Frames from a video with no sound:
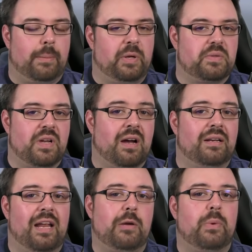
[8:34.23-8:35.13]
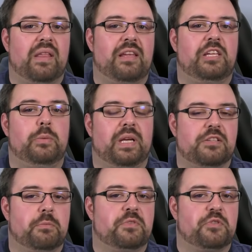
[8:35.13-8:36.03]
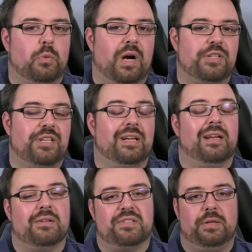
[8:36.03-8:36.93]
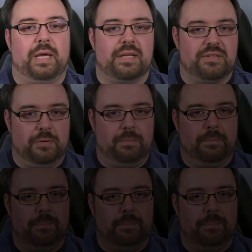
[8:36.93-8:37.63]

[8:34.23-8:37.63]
time goes on. Anyway, thank you again so much for watching, and I'll see you guys soon.